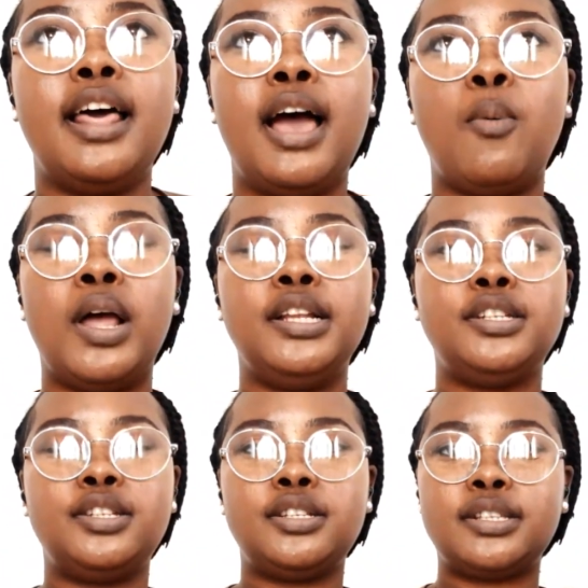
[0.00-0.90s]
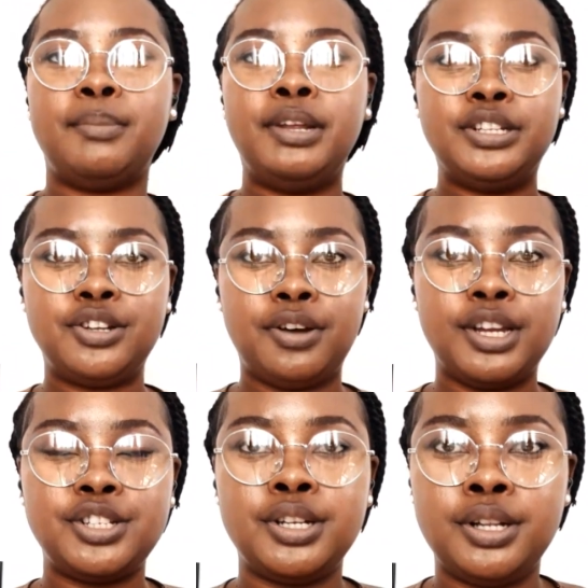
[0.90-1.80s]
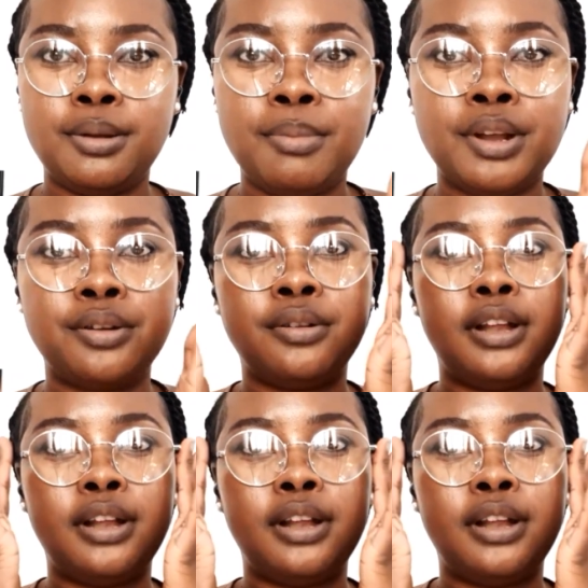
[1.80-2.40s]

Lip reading: I want some interaction in the middle.